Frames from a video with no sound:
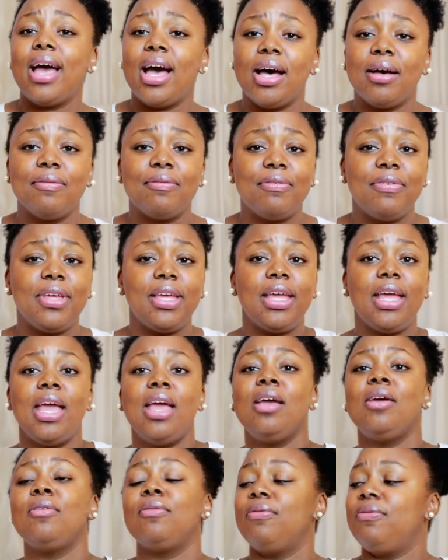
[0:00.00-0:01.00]
comfy,
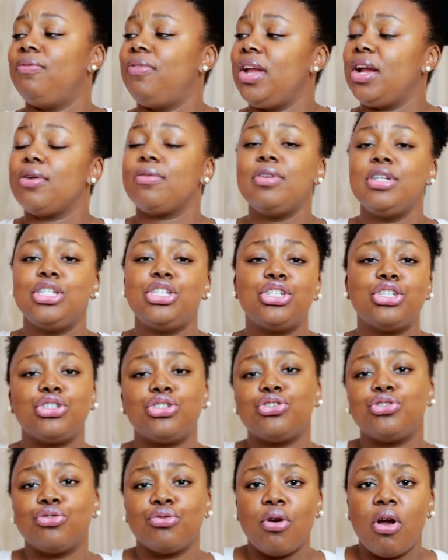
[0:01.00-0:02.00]
very
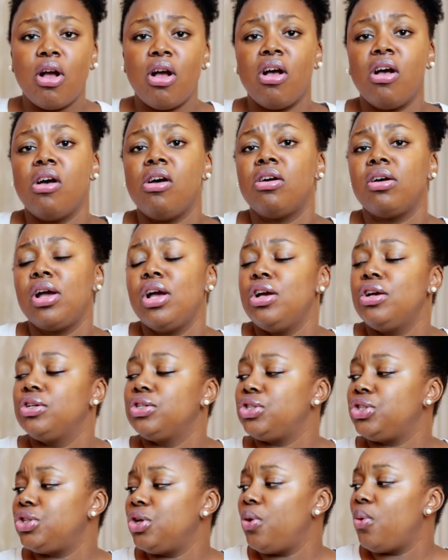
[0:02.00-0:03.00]
strong.
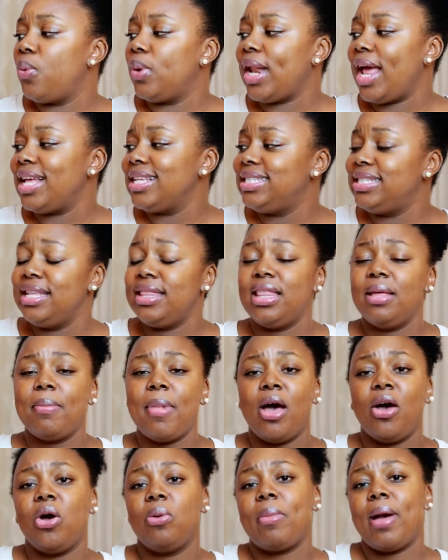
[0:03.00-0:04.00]
So when I sit them
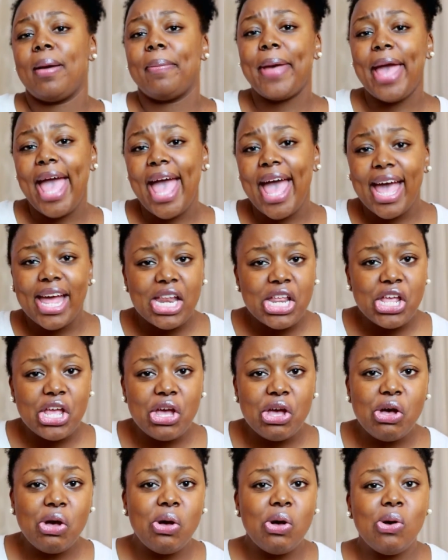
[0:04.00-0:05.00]
out on my
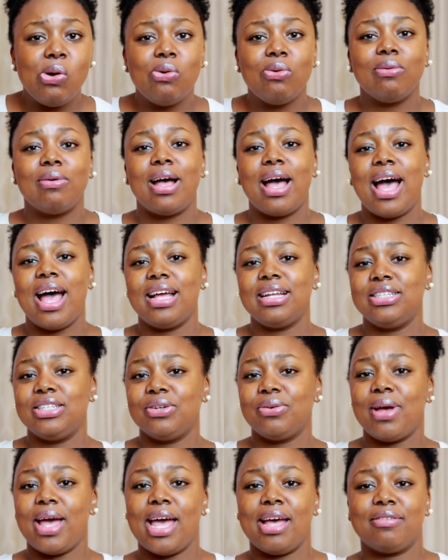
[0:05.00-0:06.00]
patio, I
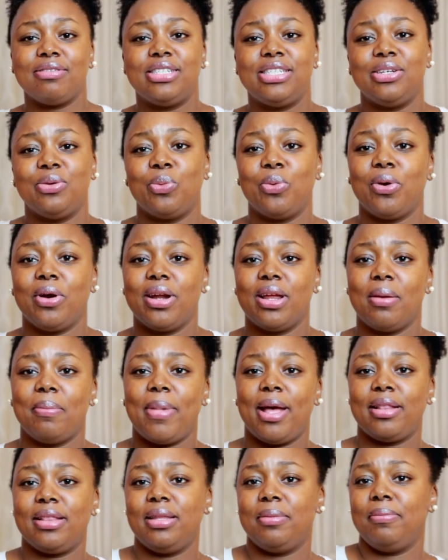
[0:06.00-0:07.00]
don't have to worry
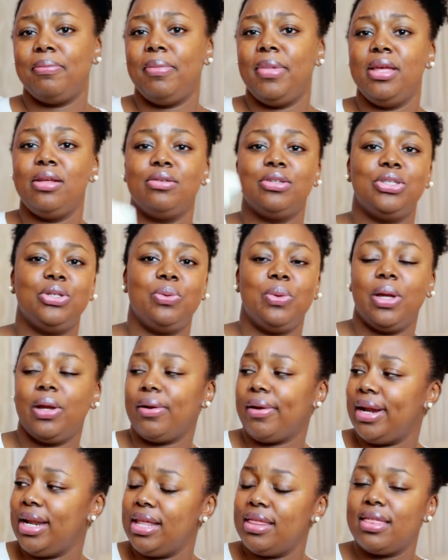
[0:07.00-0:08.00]
about the mildewing
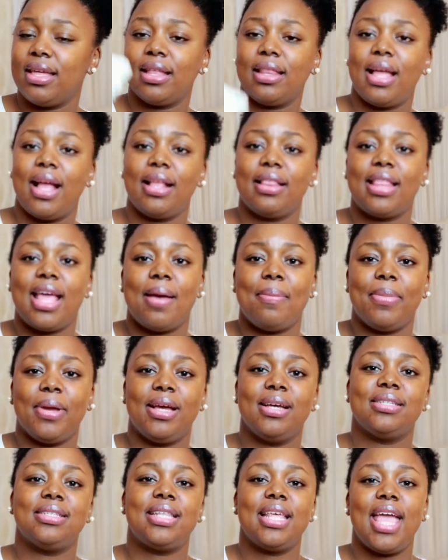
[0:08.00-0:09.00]
or anything like that
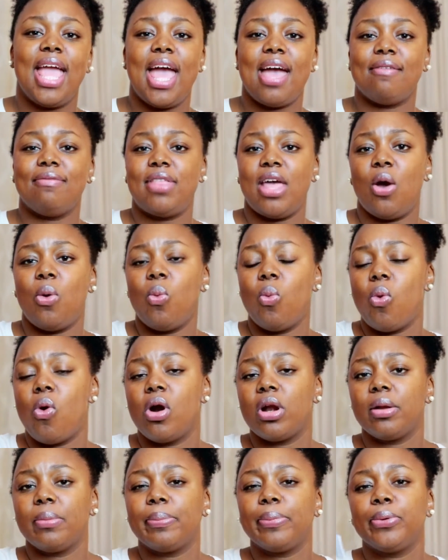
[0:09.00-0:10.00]
because they have that
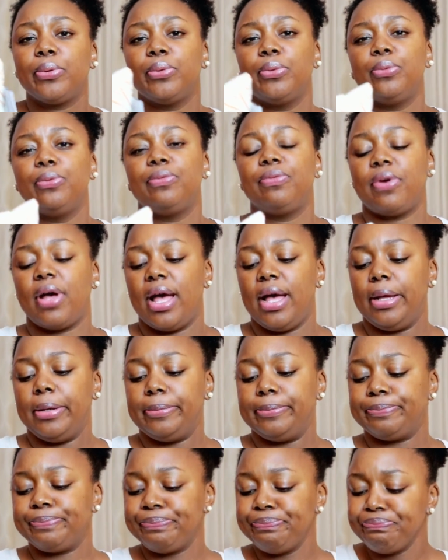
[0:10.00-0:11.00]
waterproof
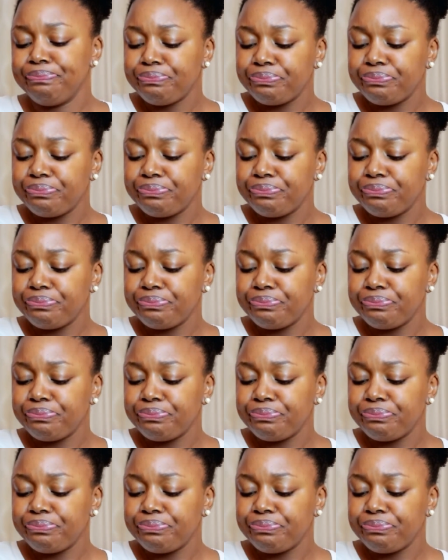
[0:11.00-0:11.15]
um,